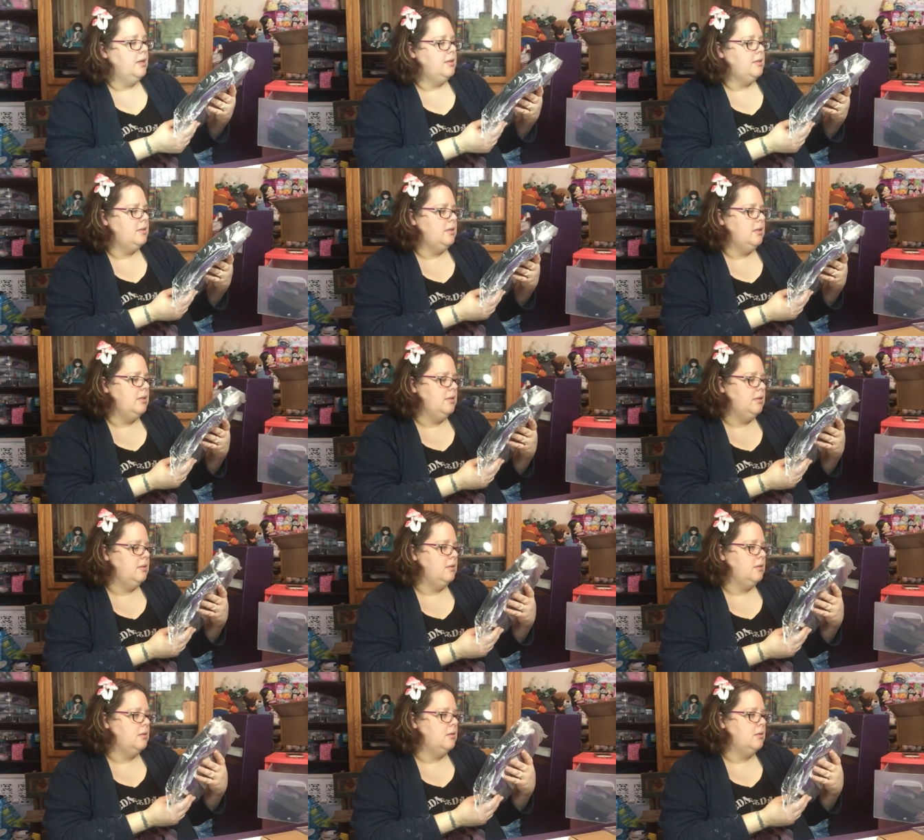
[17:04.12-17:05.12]
this is
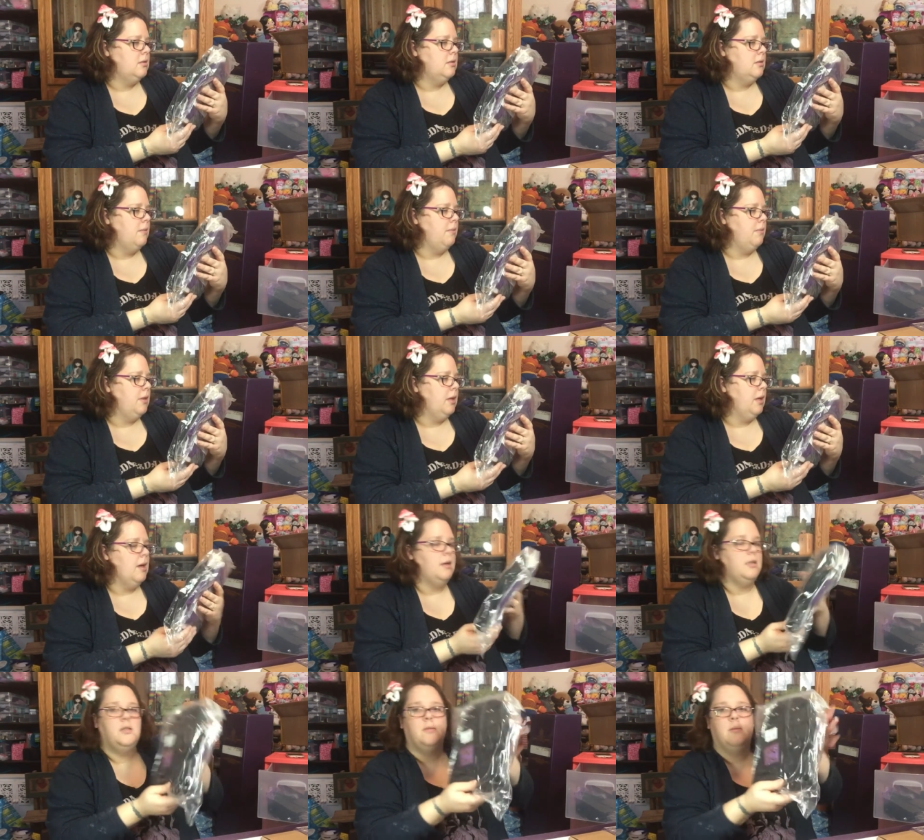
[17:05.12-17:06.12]
something
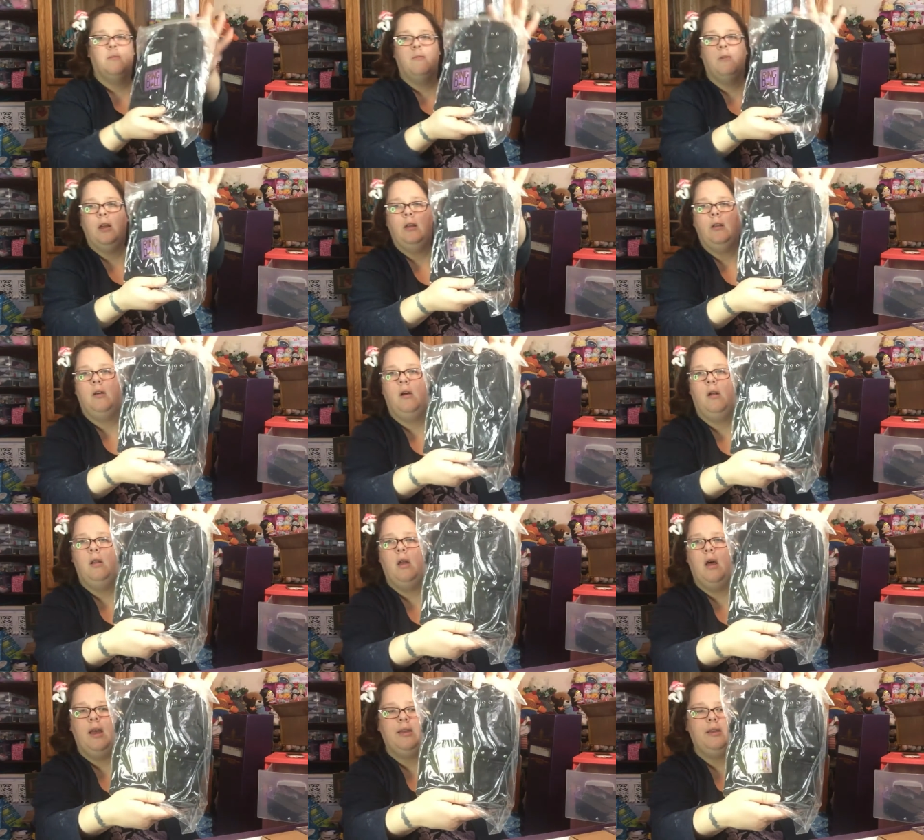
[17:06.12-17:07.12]
else from
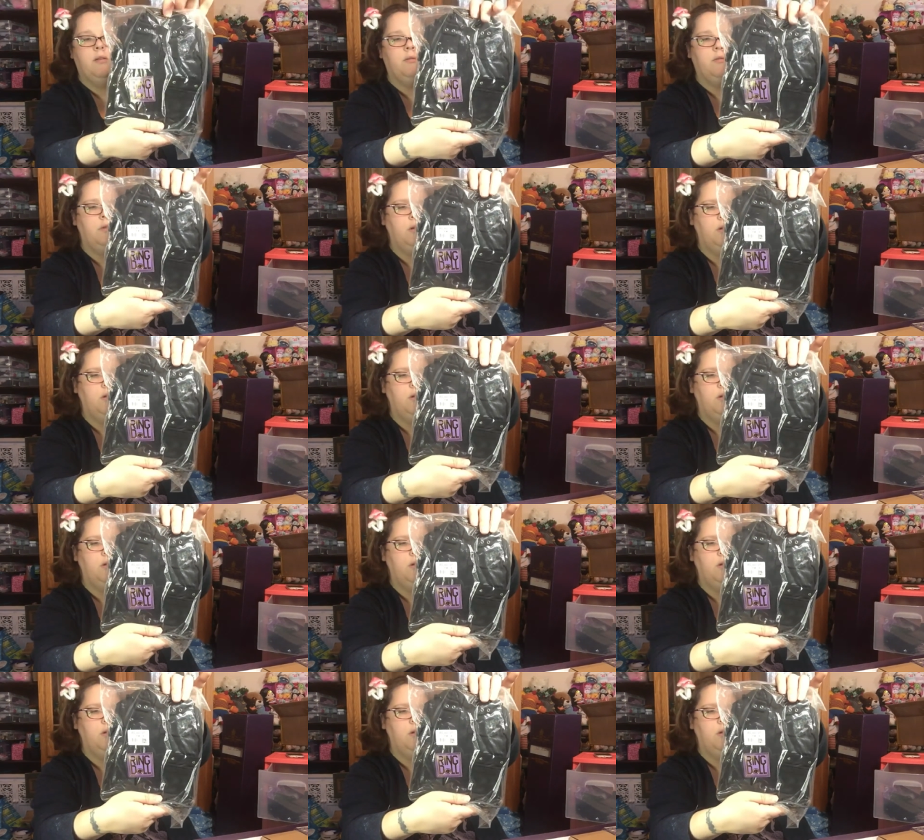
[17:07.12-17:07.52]
Ringdoll. I don't